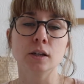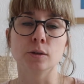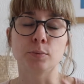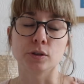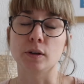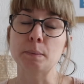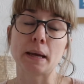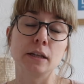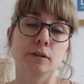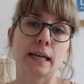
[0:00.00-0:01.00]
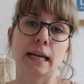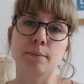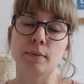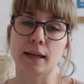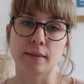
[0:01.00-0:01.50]
You put your email, your
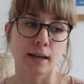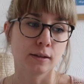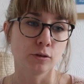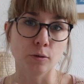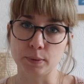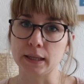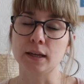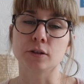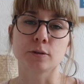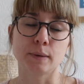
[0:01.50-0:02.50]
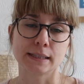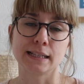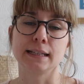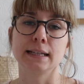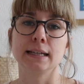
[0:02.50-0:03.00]
name, and then you'll be
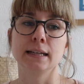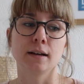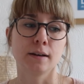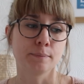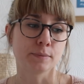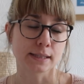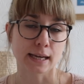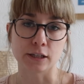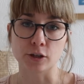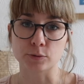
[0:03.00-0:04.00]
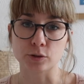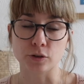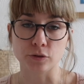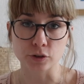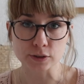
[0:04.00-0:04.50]
automatically signed up to
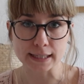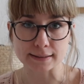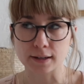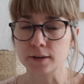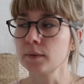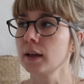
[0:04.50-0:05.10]
the newsletter.